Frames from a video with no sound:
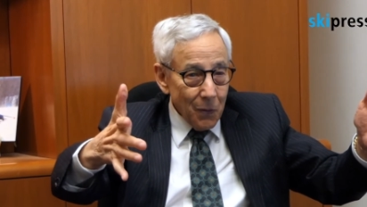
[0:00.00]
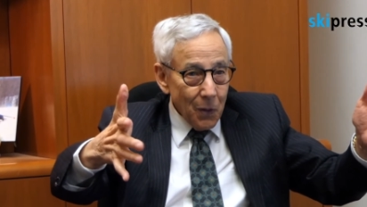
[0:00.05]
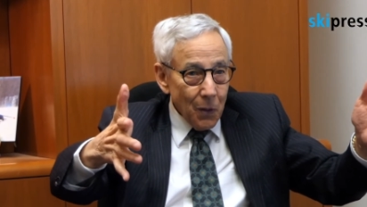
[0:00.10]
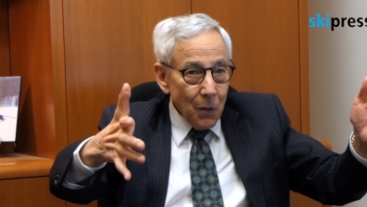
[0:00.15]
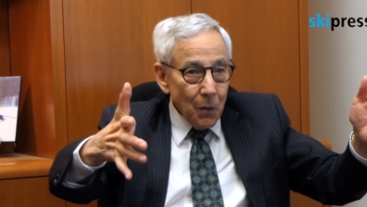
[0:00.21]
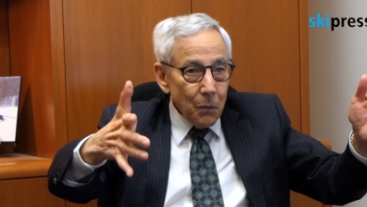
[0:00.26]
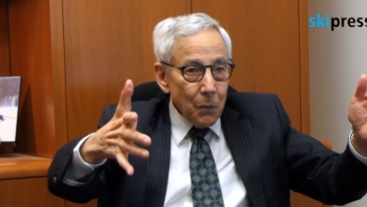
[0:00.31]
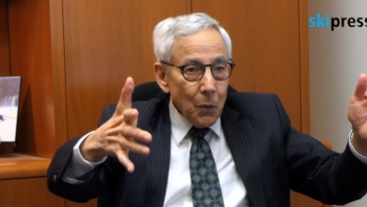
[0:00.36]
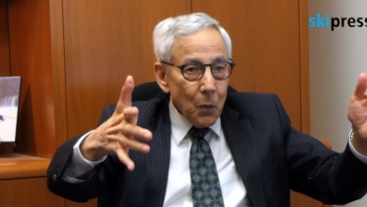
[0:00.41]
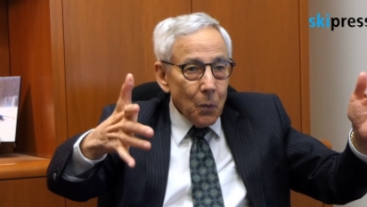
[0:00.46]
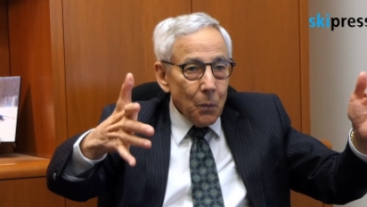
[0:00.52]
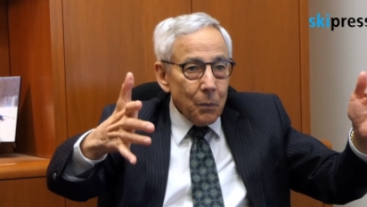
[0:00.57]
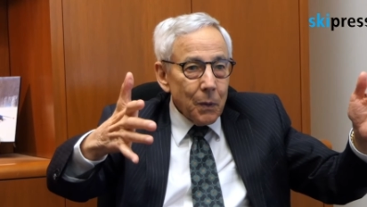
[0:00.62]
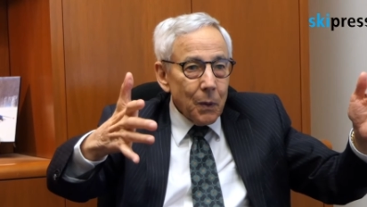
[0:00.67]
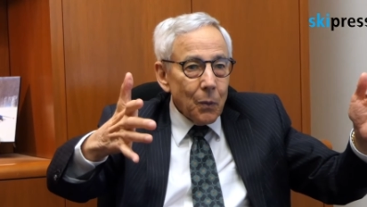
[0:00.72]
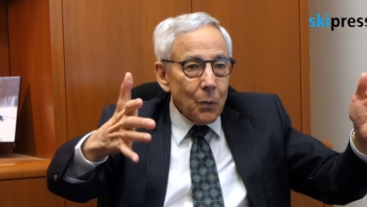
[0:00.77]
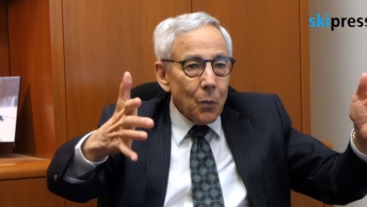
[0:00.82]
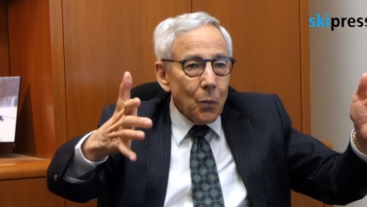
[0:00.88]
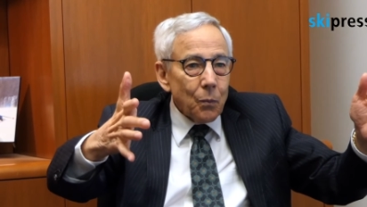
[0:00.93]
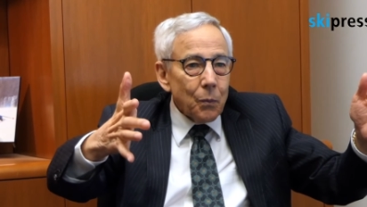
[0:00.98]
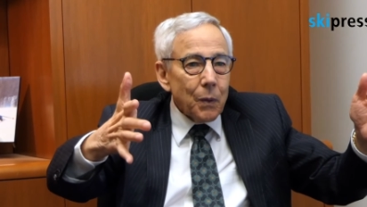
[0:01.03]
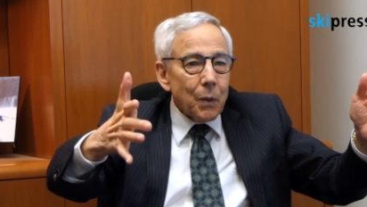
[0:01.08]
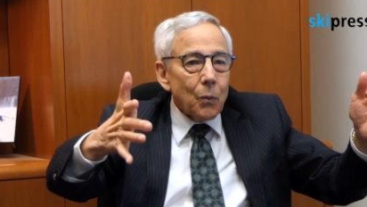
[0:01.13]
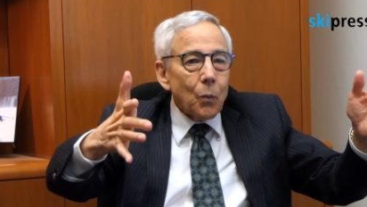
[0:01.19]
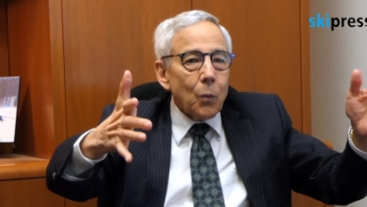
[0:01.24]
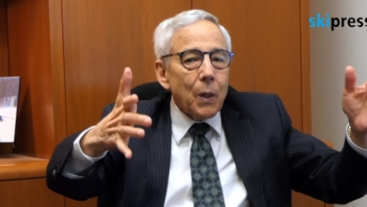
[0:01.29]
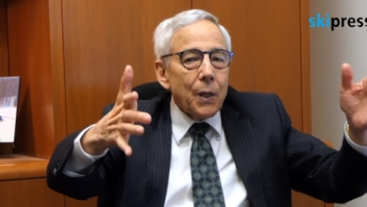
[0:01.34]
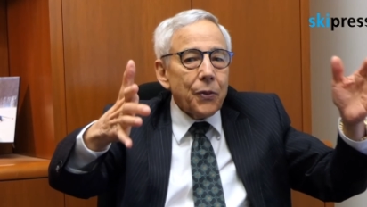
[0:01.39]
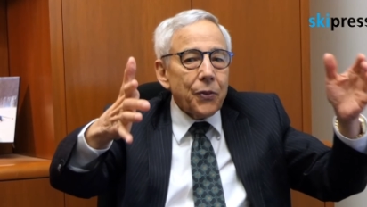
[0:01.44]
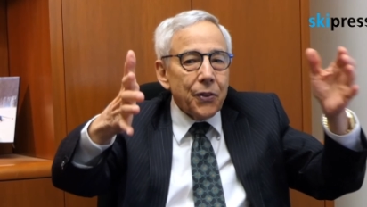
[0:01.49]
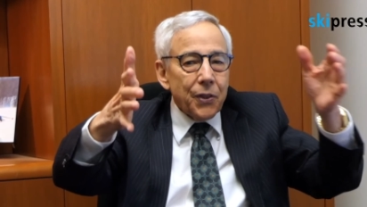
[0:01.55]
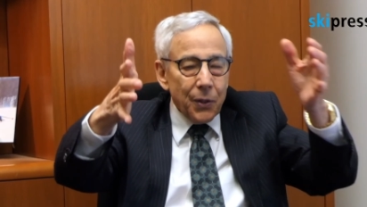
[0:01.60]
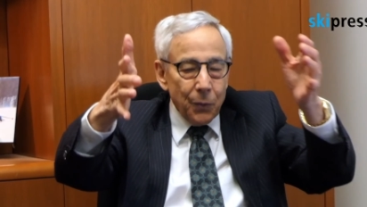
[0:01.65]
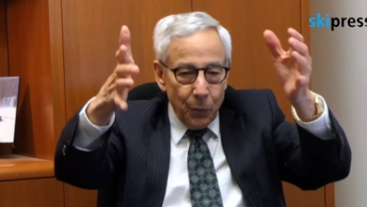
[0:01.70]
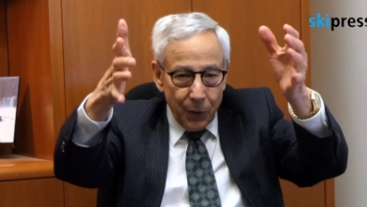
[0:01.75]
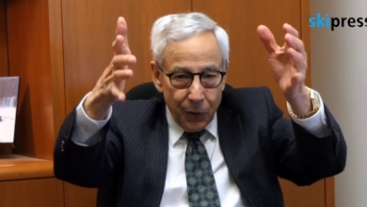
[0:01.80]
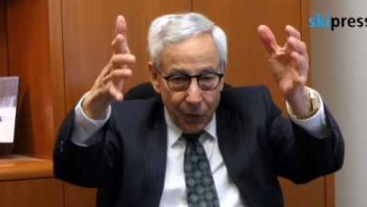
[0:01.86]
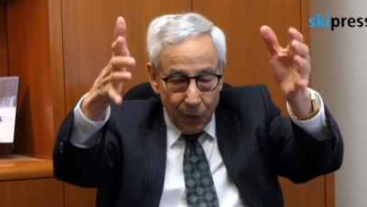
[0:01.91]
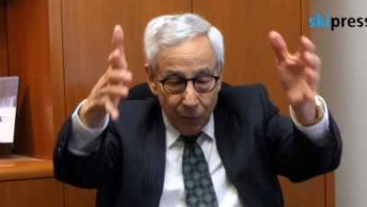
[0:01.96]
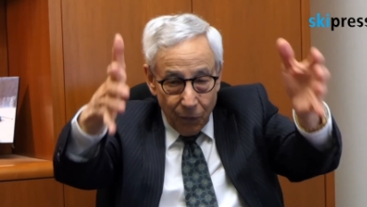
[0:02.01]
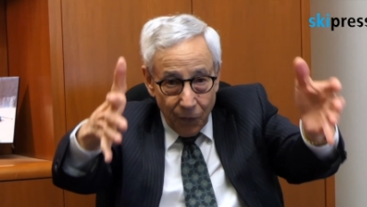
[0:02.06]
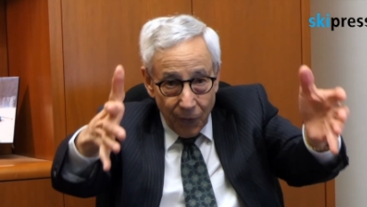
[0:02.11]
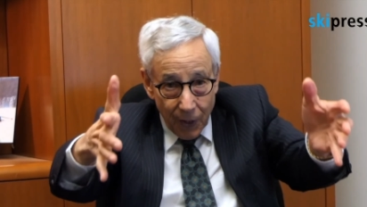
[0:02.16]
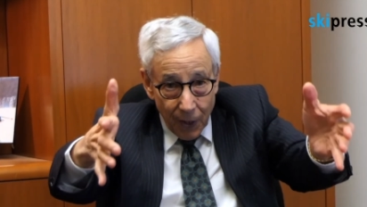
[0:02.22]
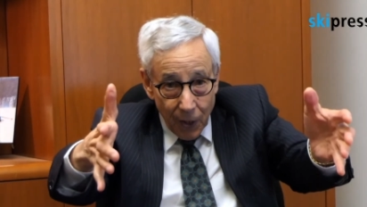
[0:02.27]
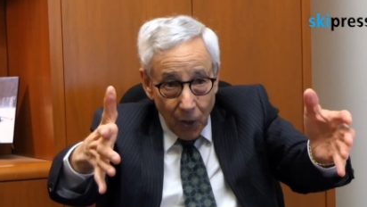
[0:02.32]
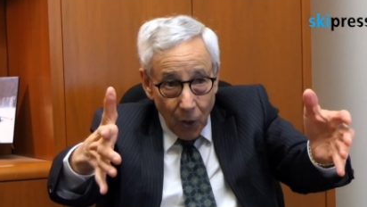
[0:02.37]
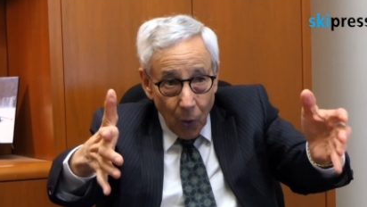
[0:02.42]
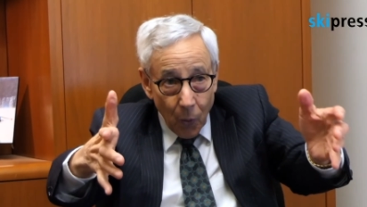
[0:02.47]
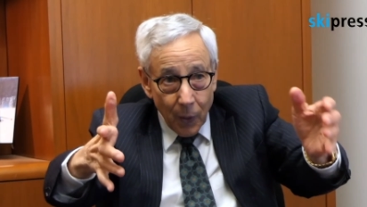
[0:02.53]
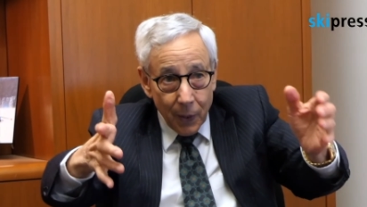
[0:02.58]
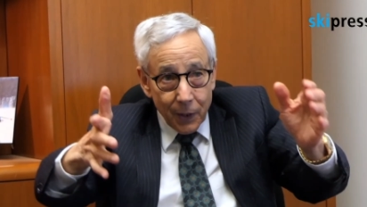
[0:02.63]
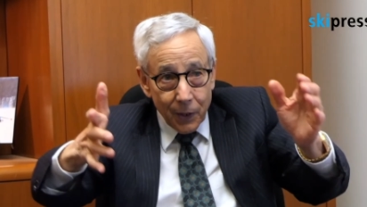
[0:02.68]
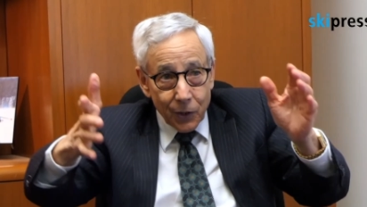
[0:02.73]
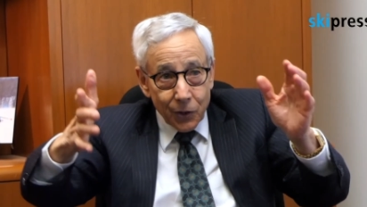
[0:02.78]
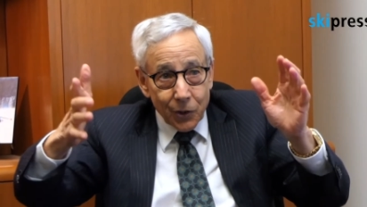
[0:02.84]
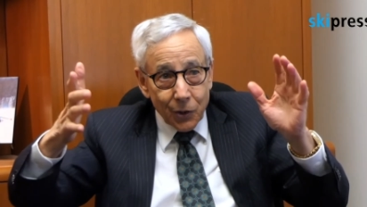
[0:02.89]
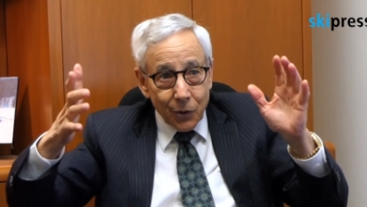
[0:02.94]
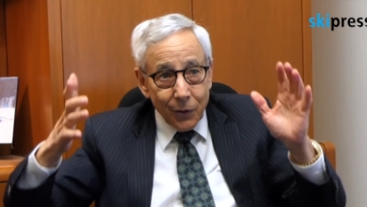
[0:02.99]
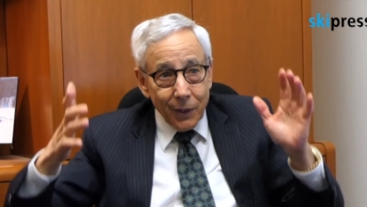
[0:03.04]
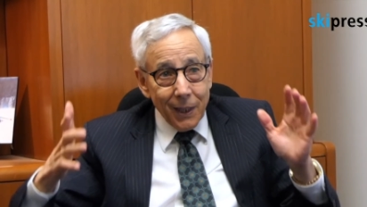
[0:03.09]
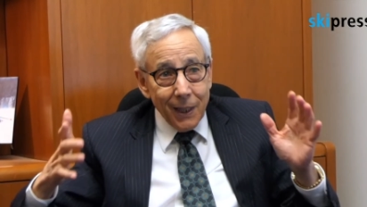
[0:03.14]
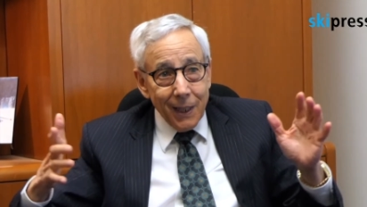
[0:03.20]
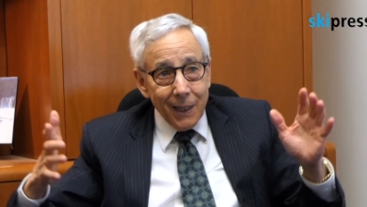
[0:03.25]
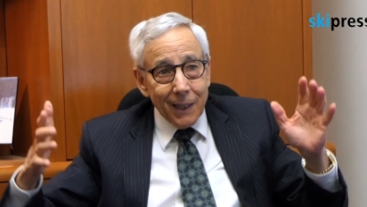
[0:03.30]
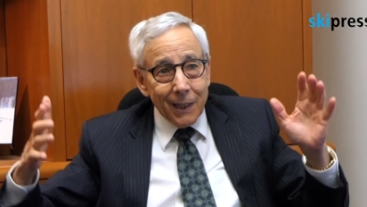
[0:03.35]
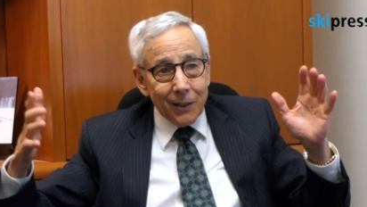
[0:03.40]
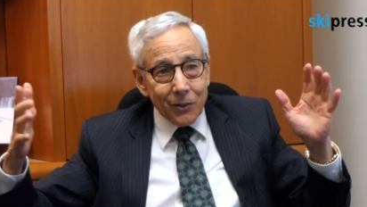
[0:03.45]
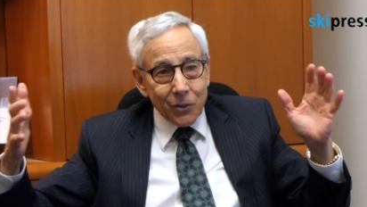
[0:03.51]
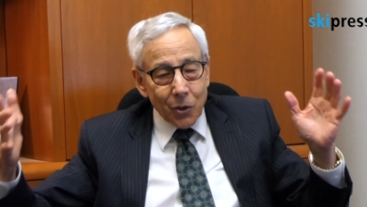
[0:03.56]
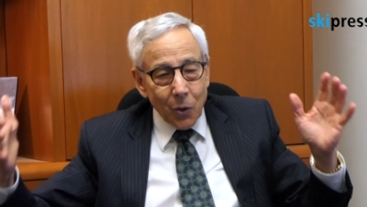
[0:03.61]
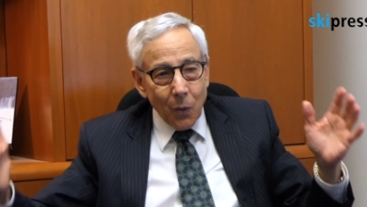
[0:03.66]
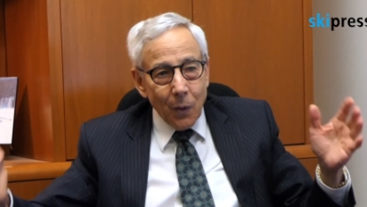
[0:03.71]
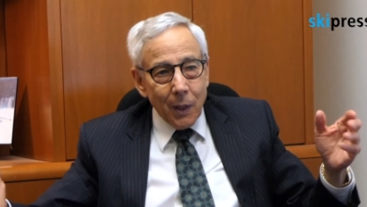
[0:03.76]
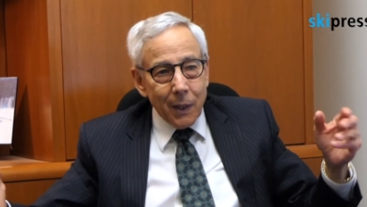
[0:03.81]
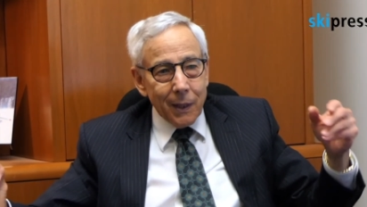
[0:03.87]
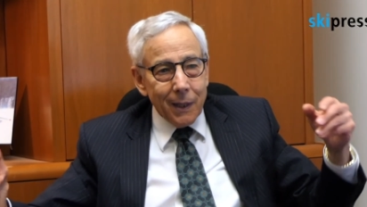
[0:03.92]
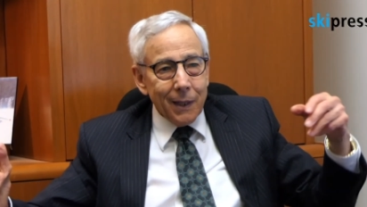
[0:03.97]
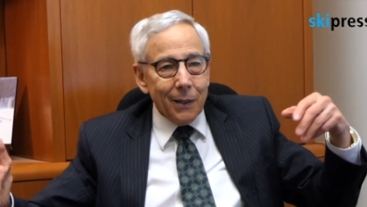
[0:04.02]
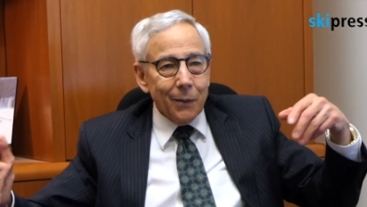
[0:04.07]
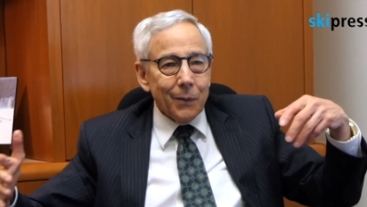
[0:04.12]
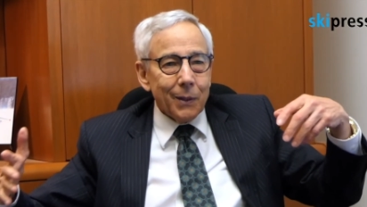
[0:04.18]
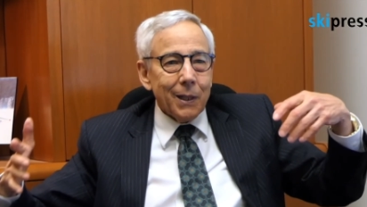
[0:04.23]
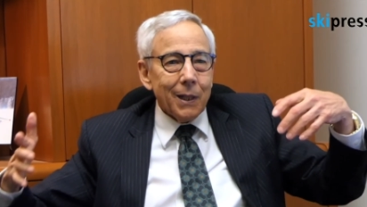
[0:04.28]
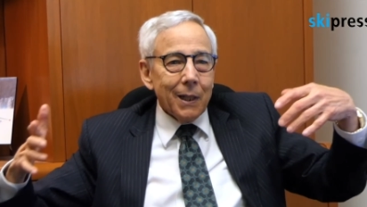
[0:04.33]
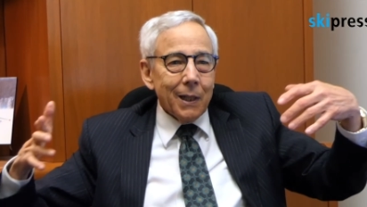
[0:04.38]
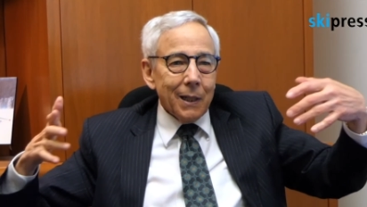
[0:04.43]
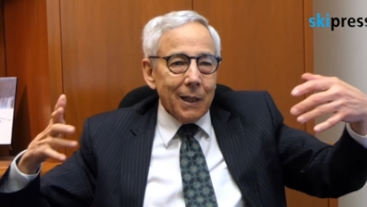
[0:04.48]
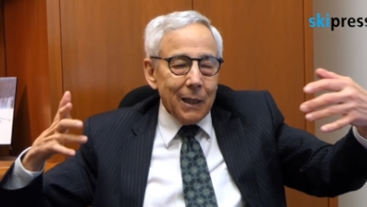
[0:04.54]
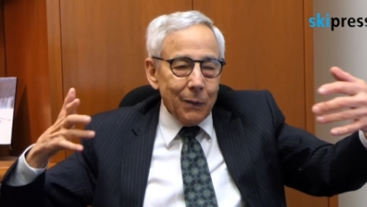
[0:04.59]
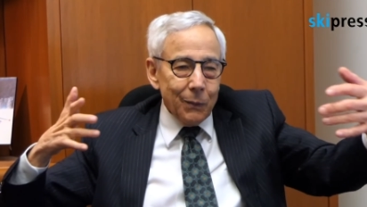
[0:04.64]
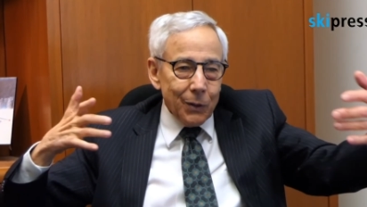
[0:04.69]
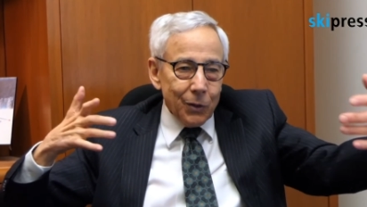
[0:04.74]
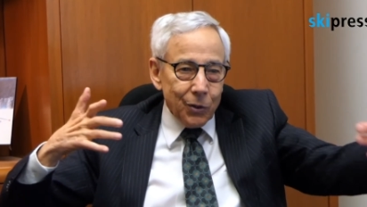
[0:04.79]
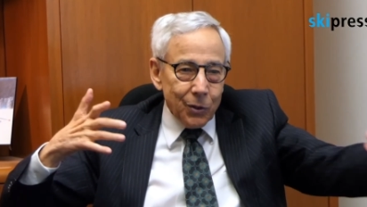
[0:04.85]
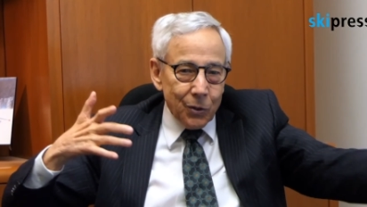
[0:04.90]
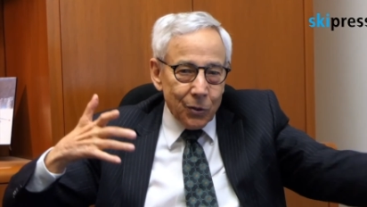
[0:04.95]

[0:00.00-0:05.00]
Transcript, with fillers: talking about it with with the video and the screen and so on and he would he would